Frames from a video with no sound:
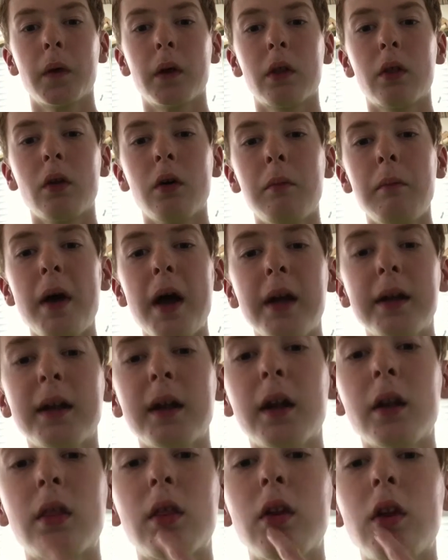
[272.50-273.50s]
So imagine
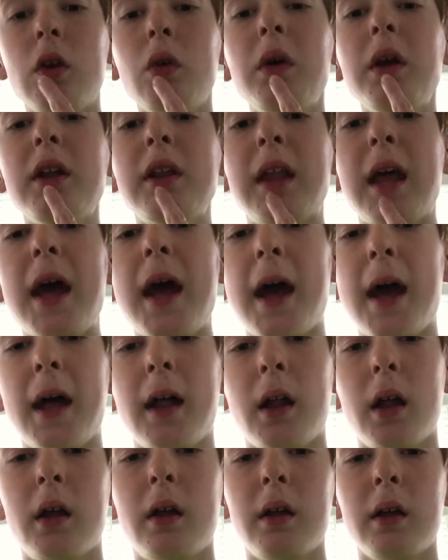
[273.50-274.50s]
just doing
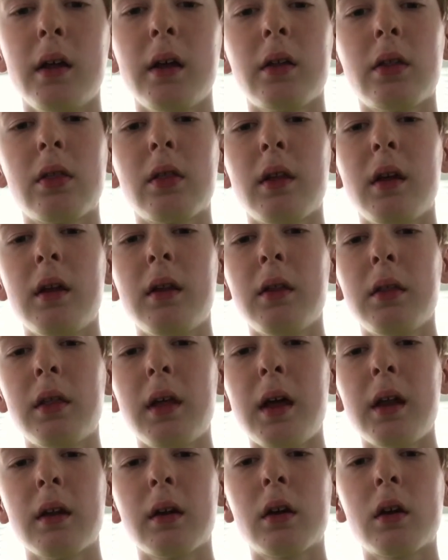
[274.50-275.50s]
that, and
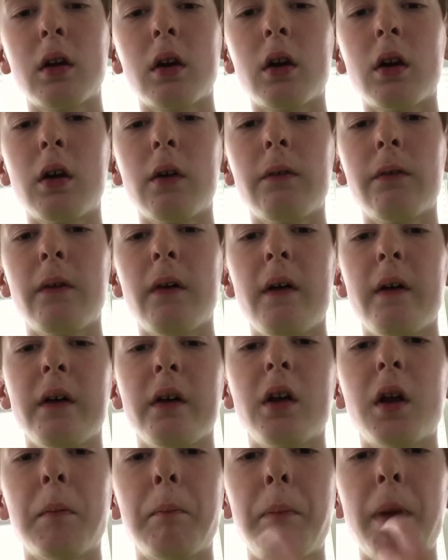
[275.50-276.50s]
then curve
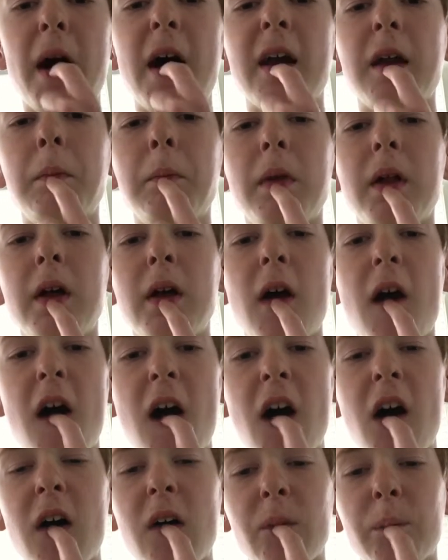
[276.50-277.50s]
your bottom lip
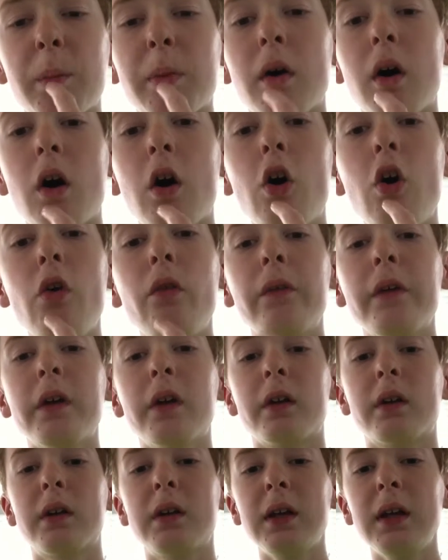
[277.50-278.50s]
over
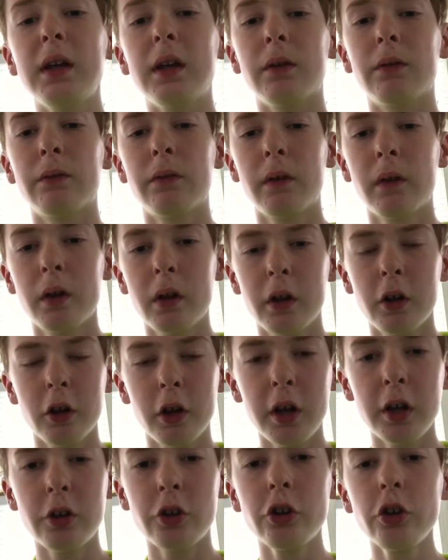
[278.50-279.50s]
your teeth.
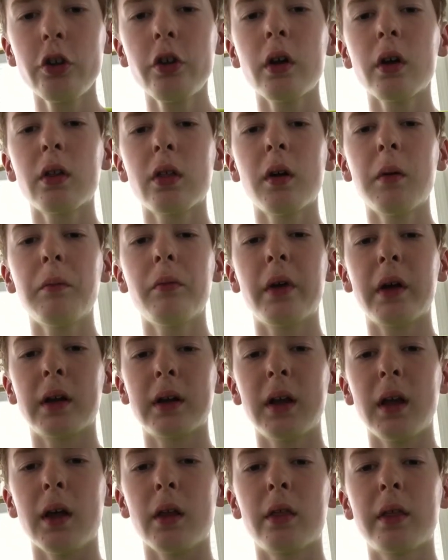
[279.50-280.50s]
It should look something
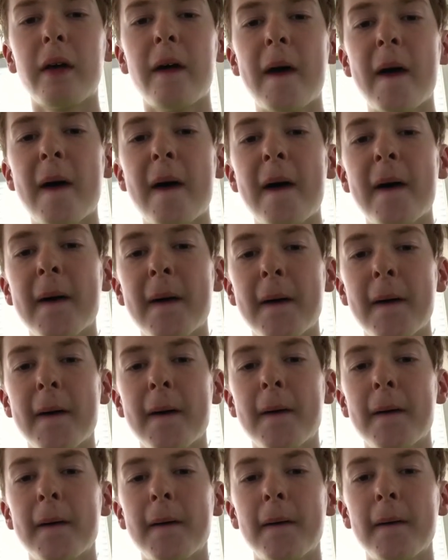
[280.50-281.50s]
like this.
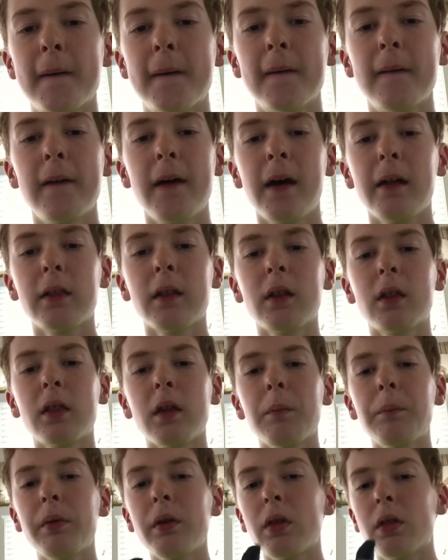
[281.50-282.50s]
And then
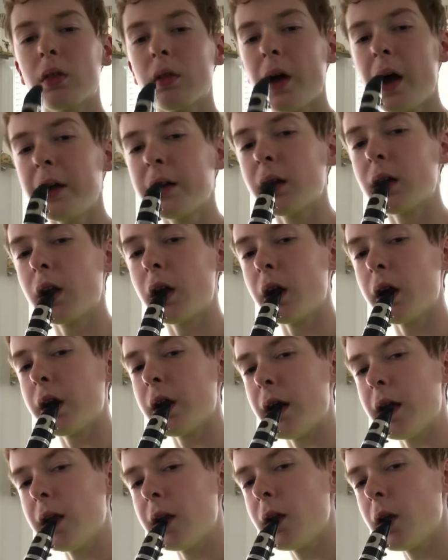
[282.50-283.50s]
simply slide your
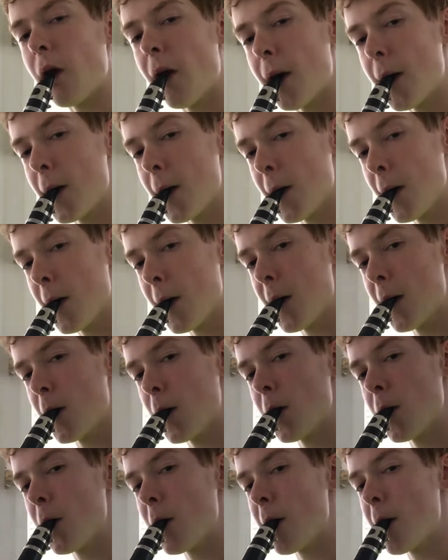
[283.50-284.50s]
clarinet in,
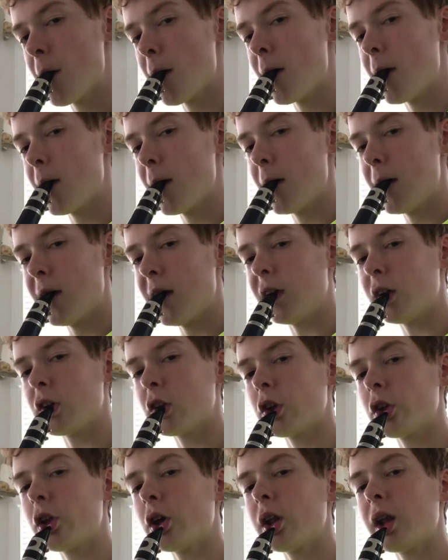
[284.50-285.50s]
and it
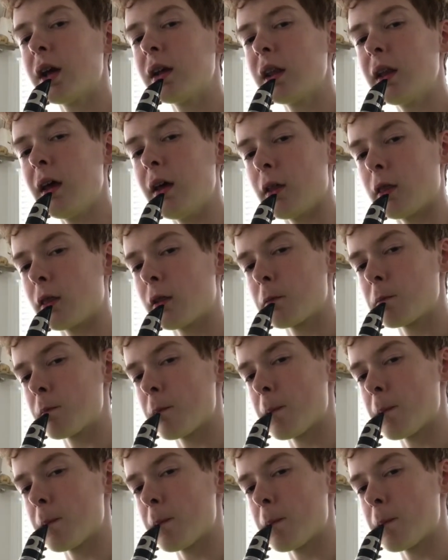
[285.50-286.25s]
should look like this.